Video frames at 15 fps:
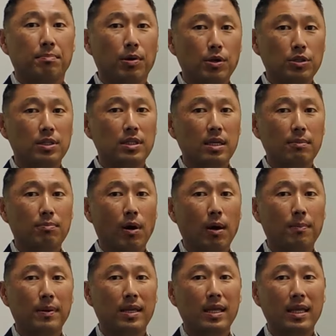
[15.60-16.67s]
Purchasing
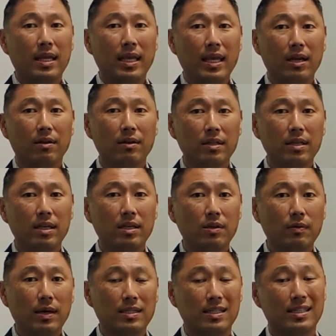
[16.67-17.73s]
property here in the
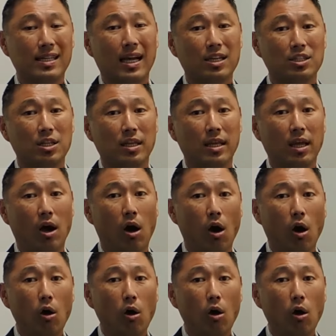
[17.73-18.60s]
US is actually